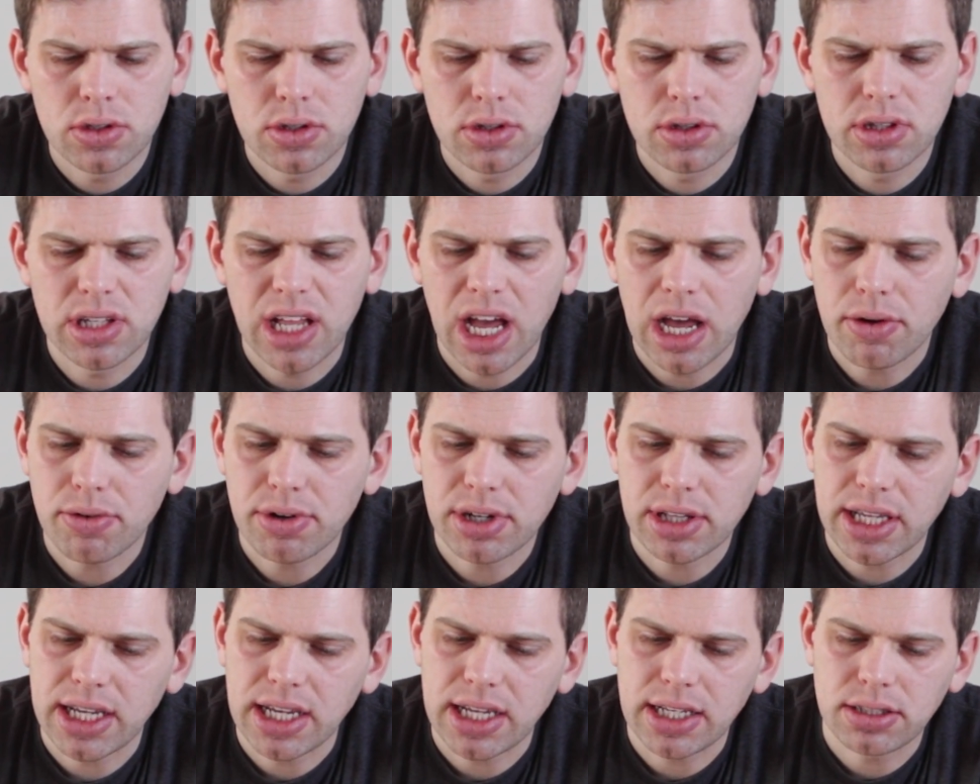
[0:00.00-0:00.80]
Not
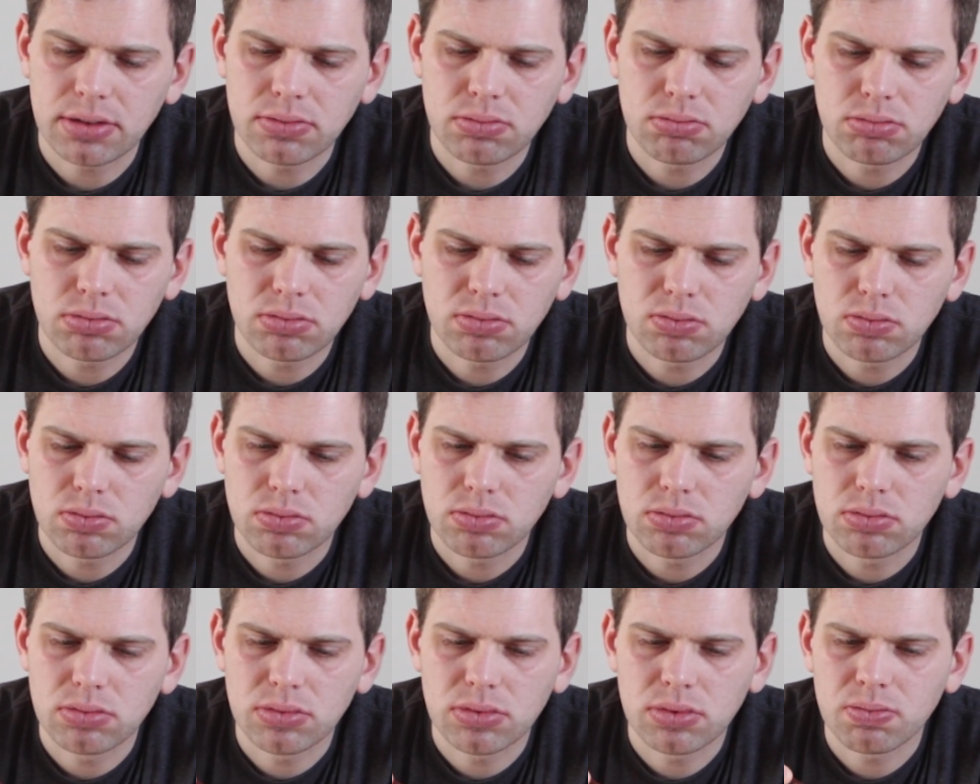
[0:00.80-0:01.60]
really
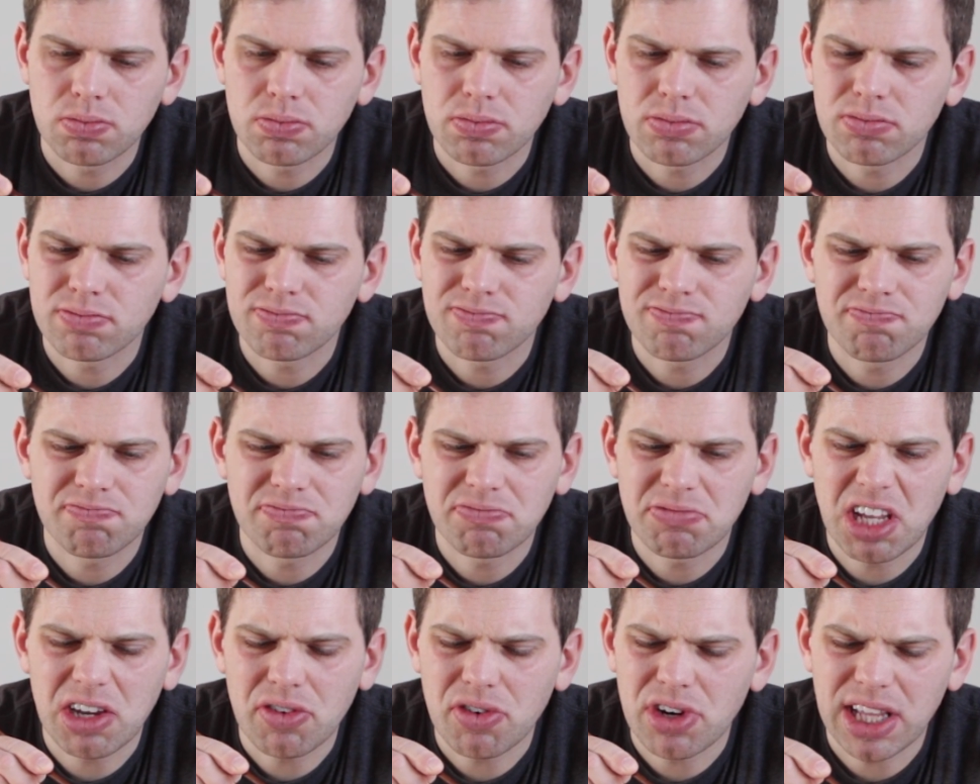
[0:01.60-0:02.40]

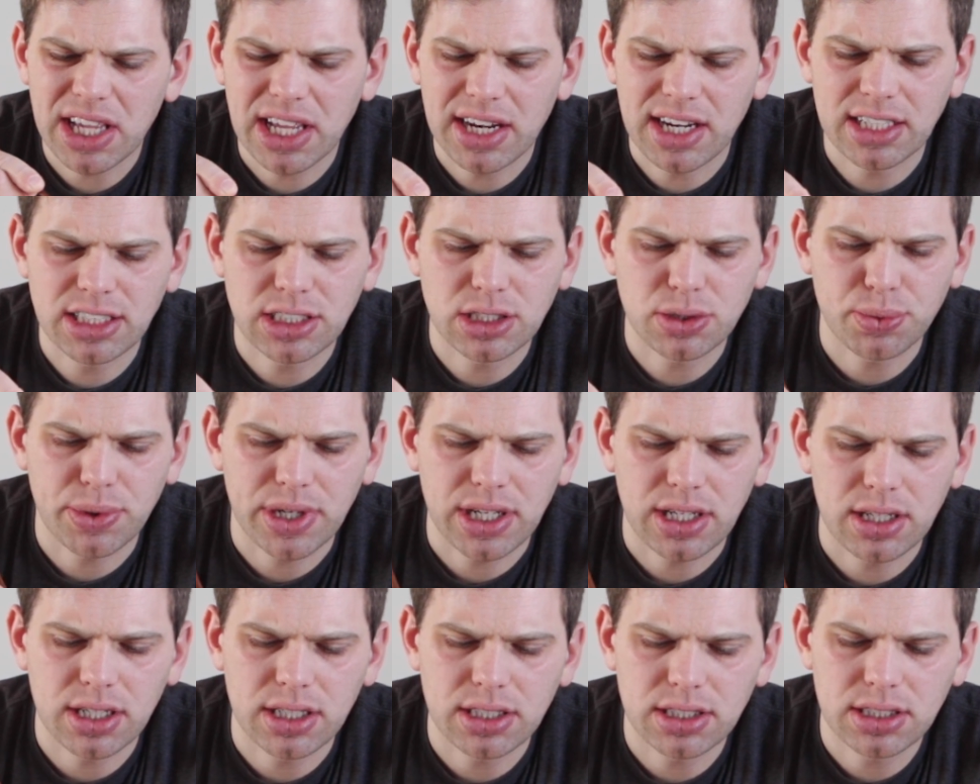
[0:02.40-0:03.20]
any
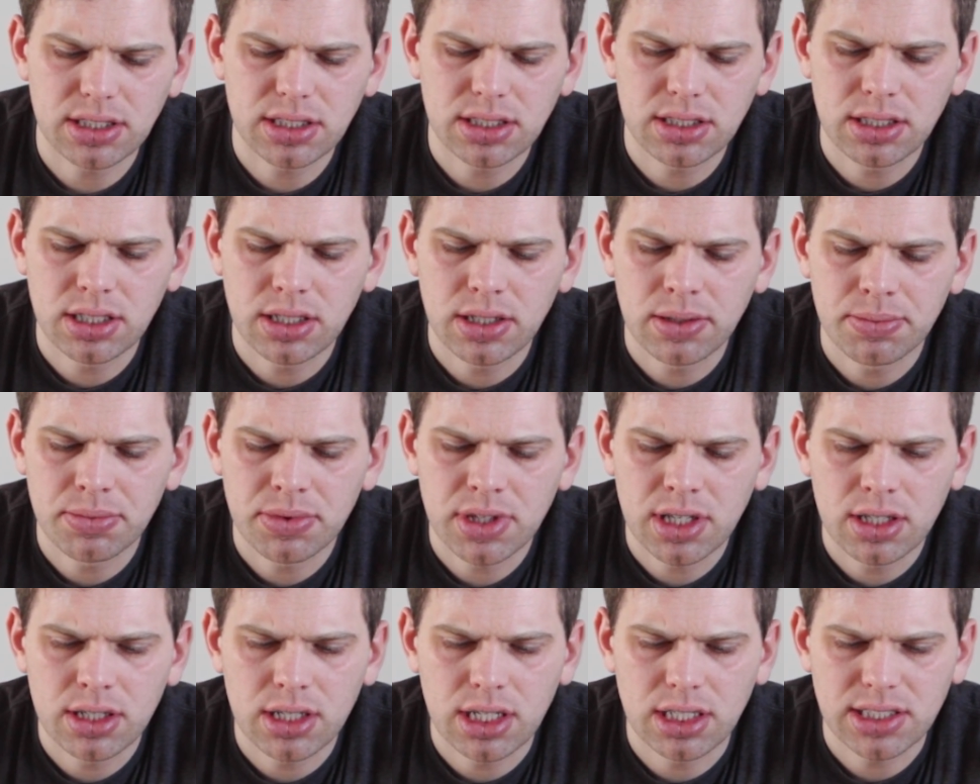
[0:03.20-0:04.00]
sweetness.
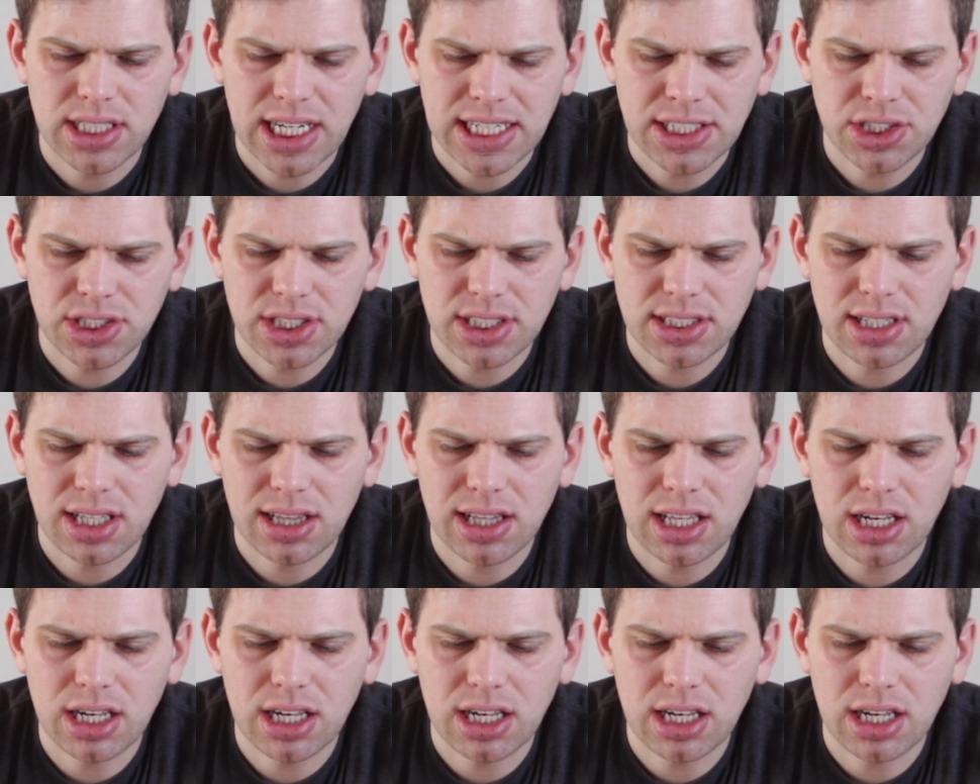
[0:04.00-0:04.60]
The texture is a